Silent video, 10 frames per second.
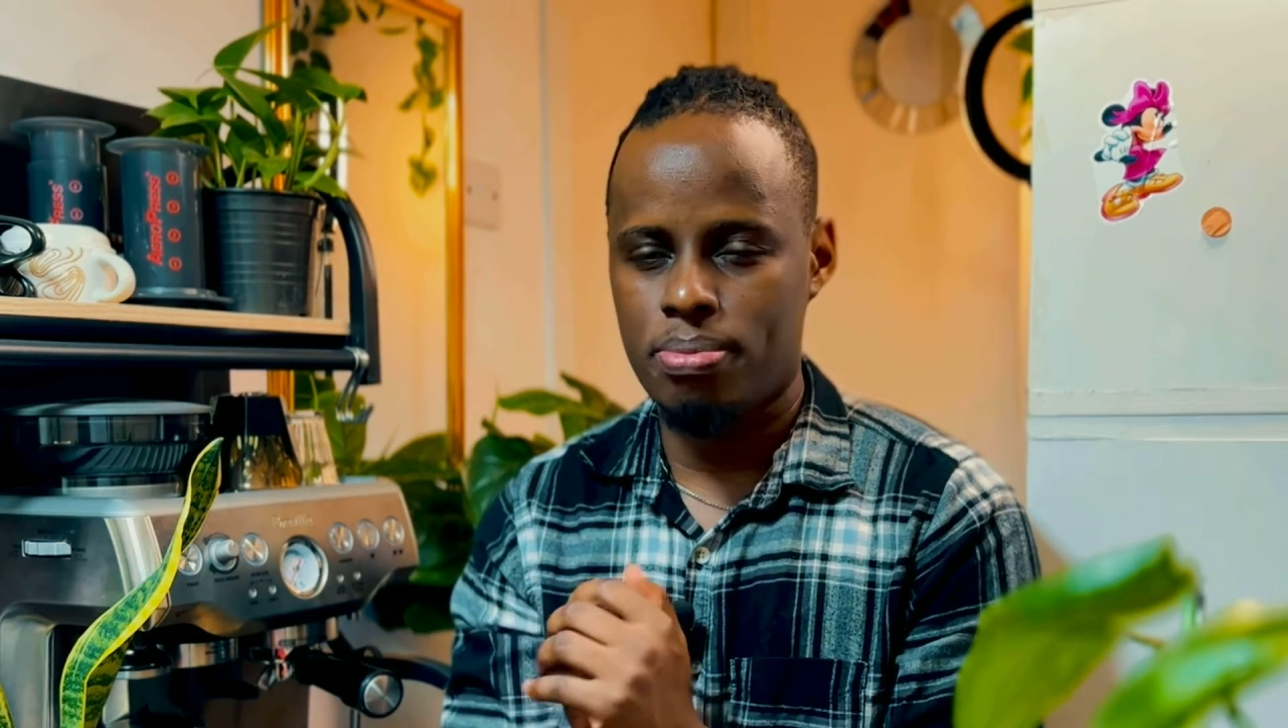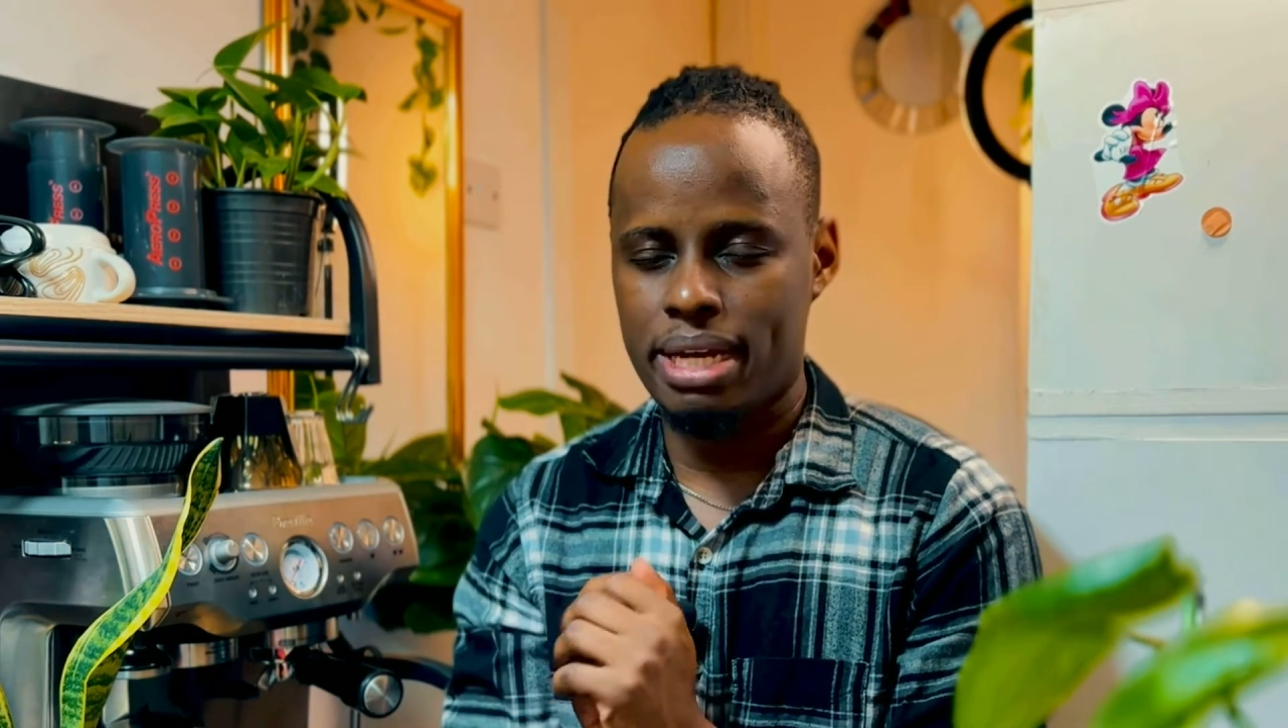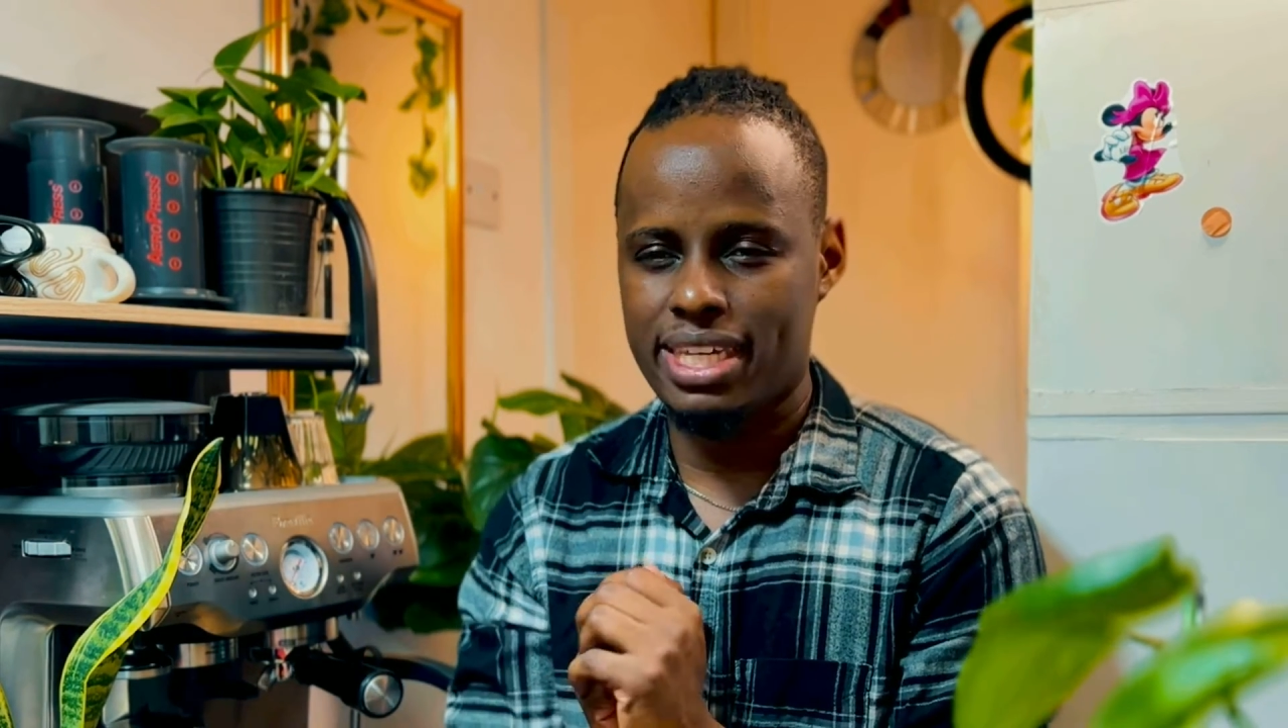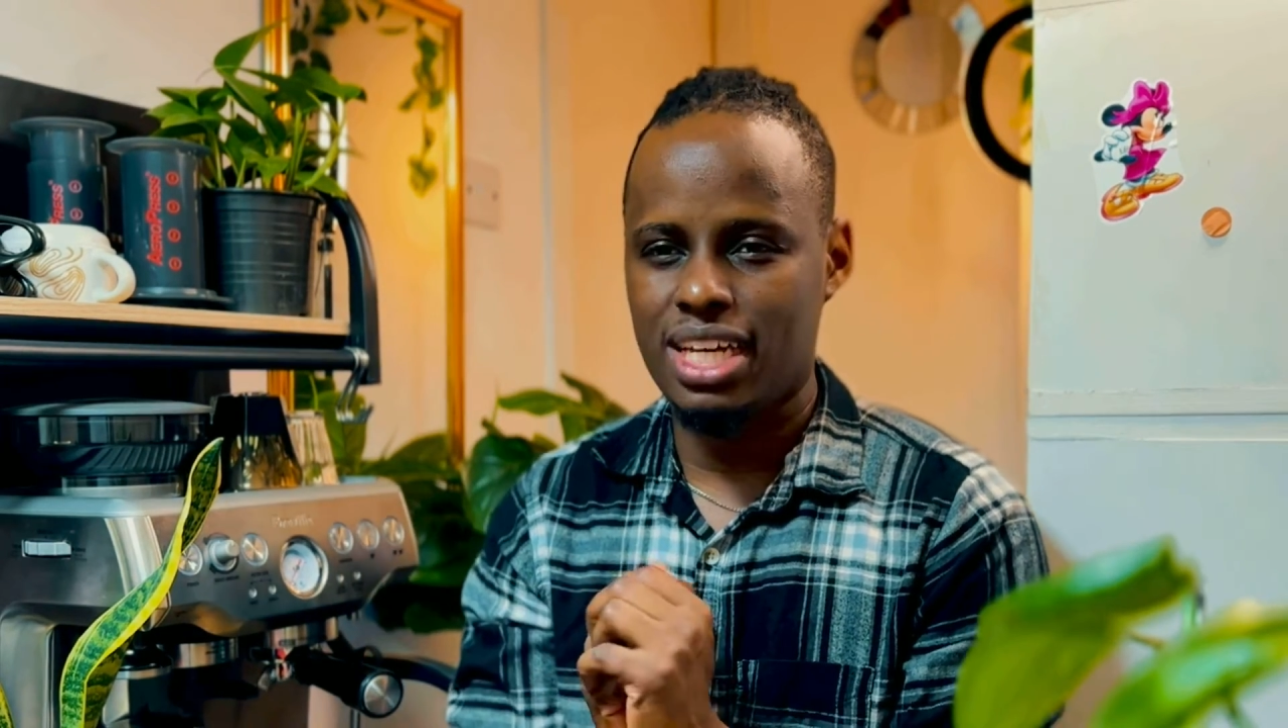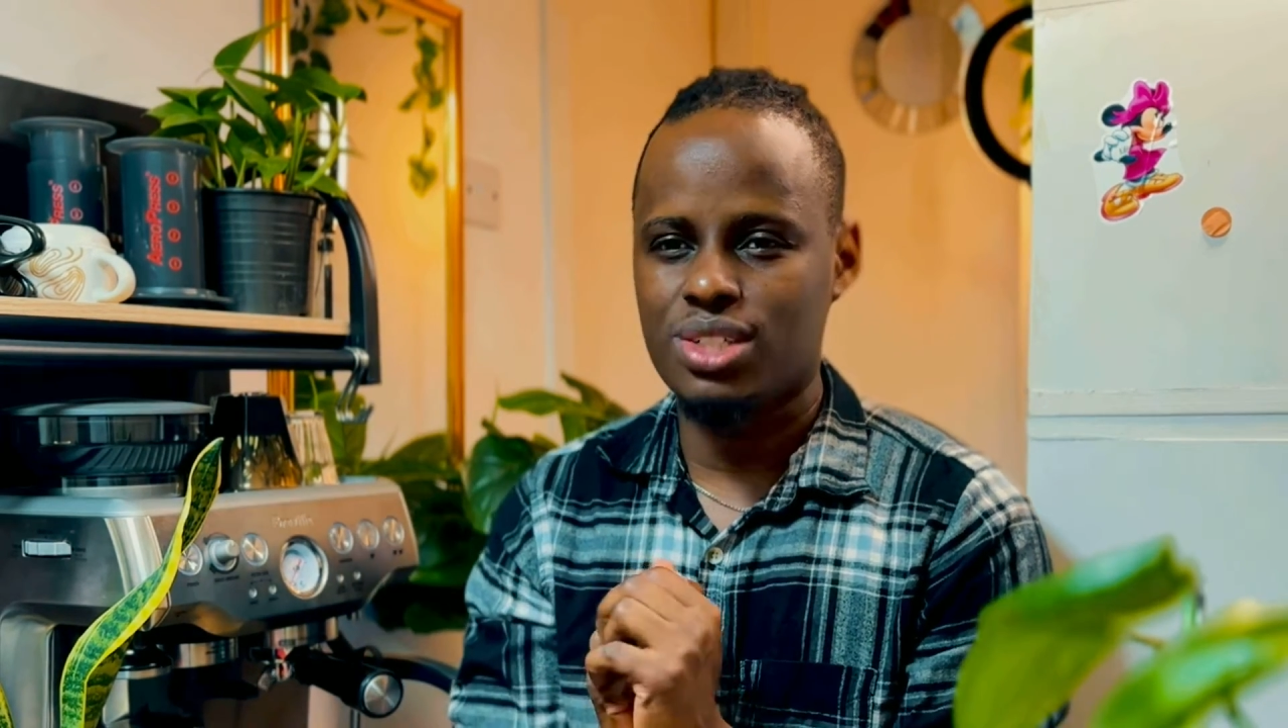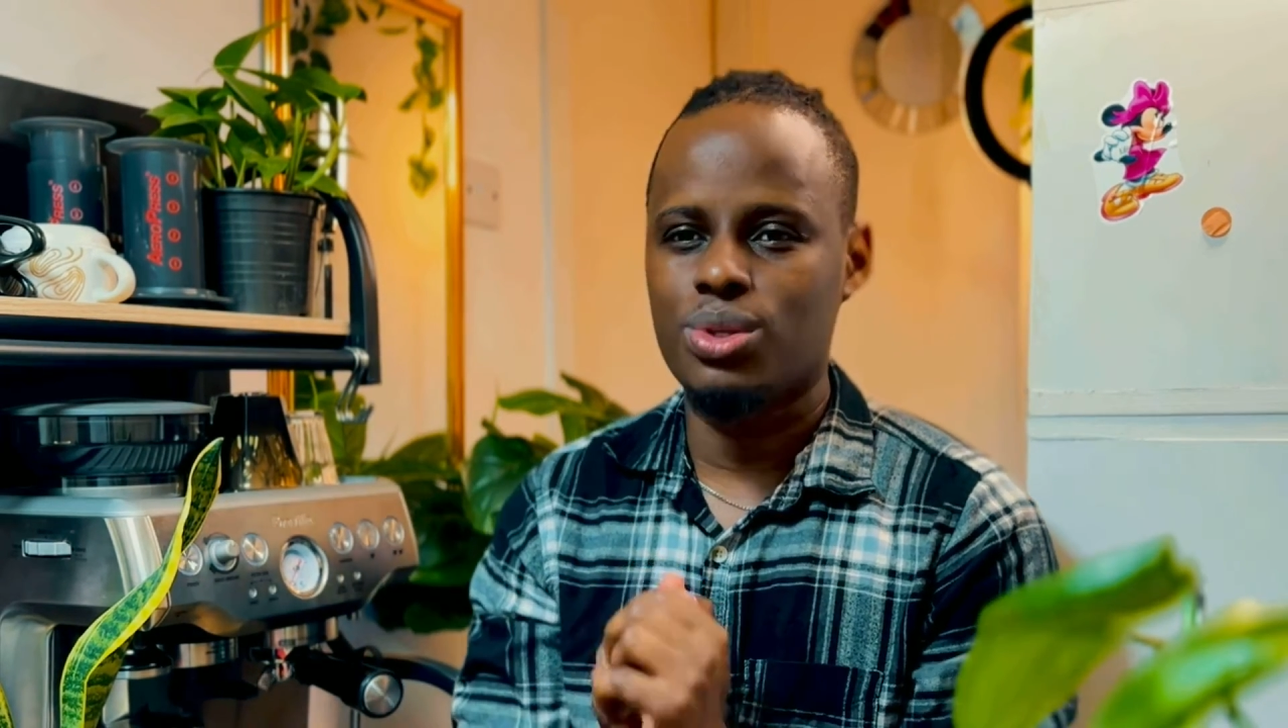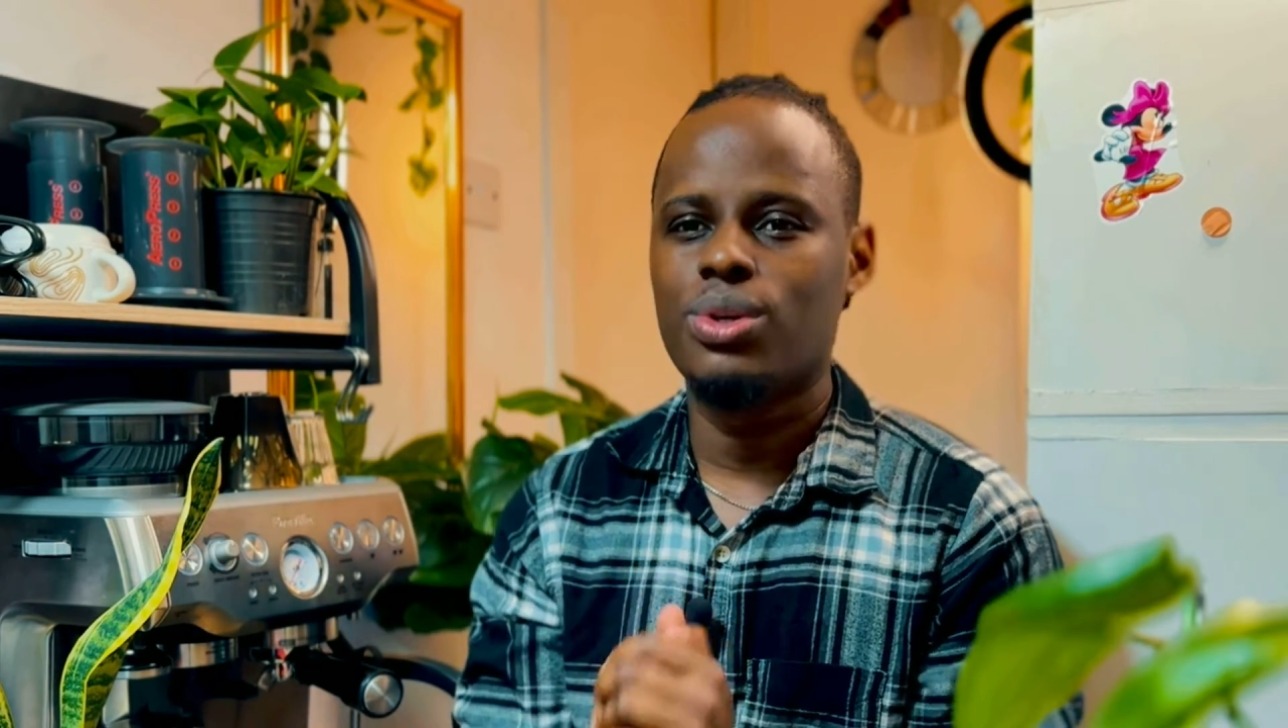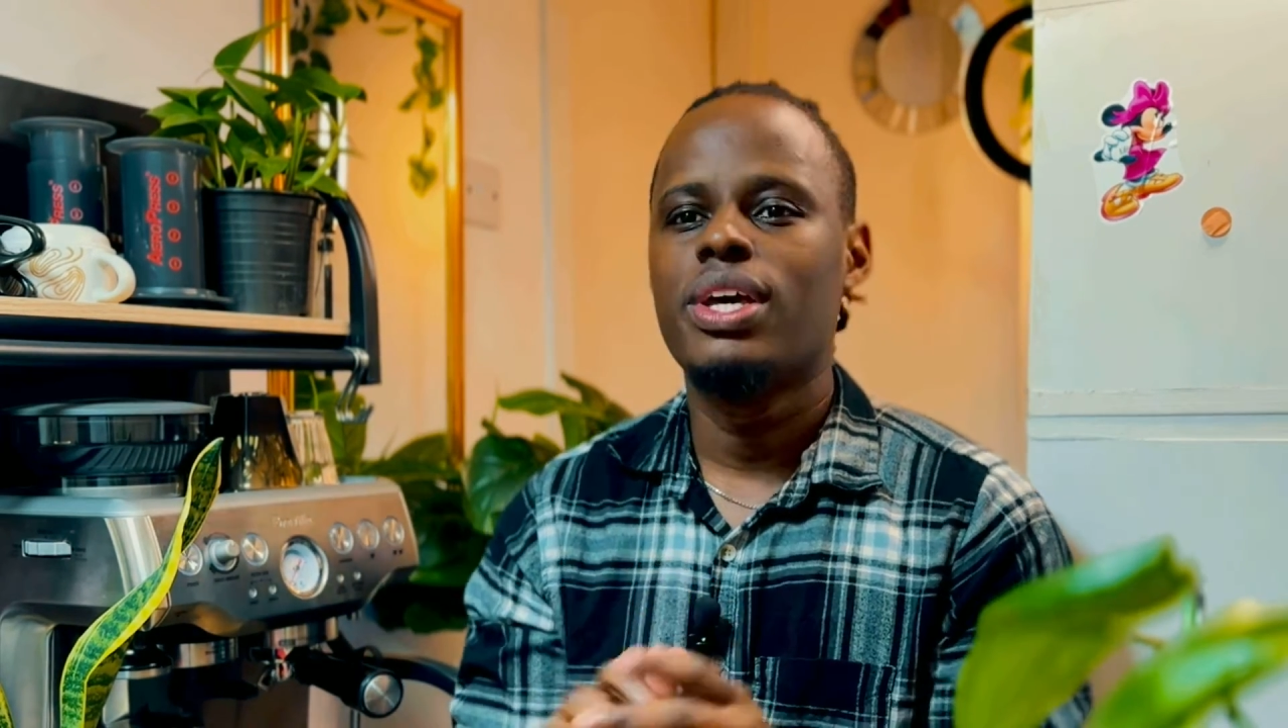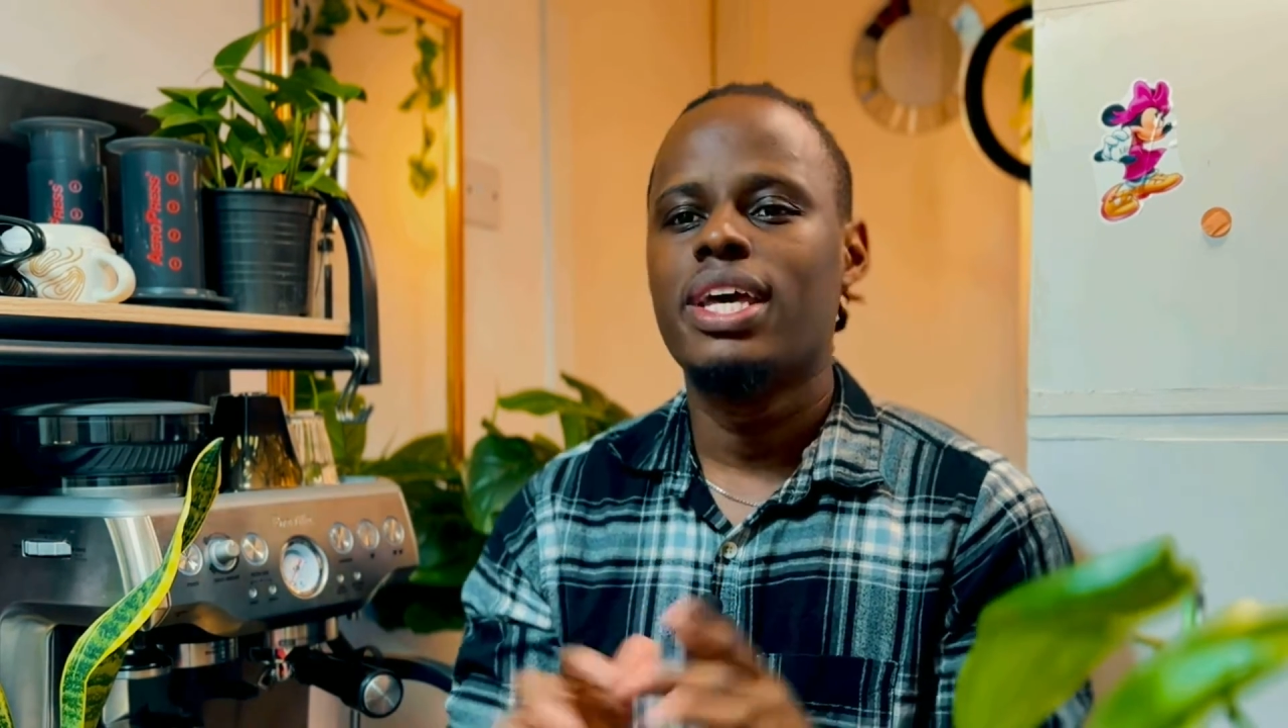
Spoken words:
macchiato.